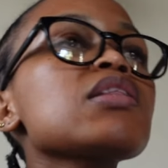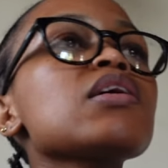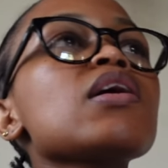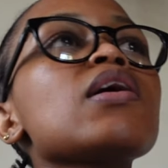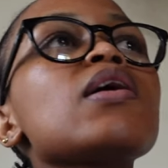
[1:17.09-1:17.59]

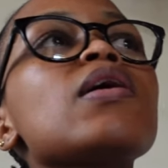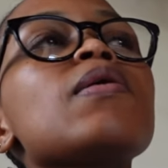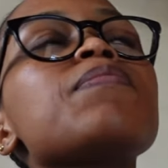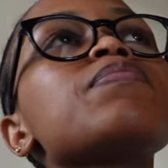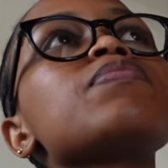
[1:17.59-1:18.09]

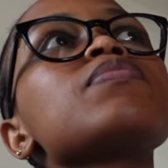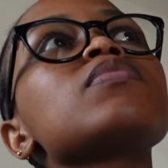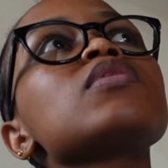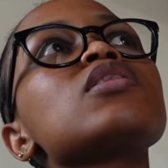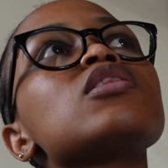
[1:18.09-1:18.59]
the
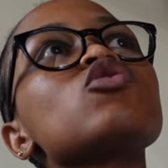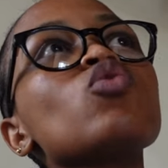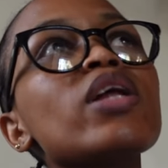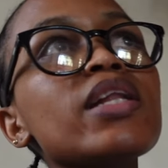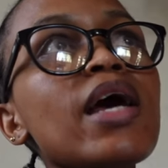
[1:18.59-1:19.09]

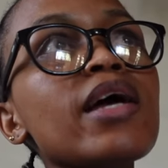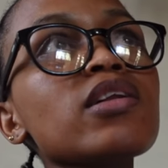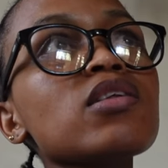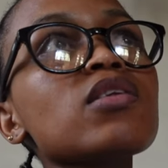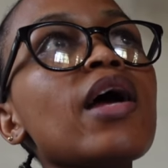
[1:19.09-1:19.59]
toilet
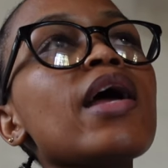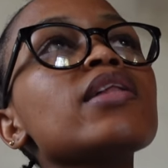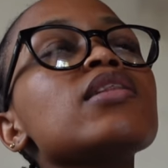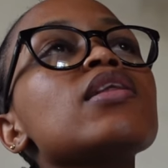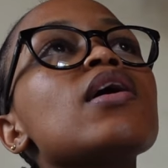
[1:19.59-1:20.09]
handle
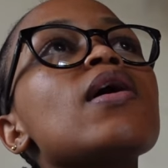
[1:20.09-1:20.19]
and